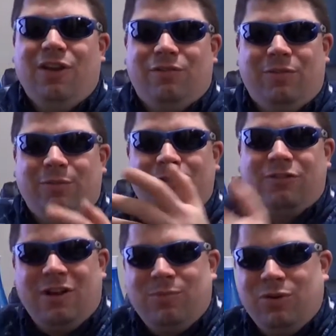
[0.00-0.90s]
From the
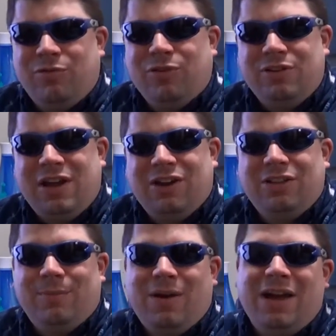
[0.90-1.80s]
subwoofer down
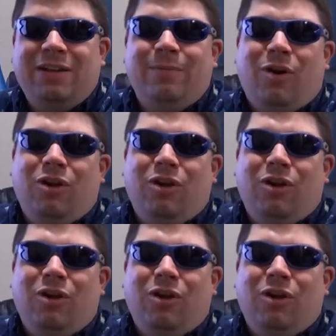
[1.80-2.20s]
at the bottom,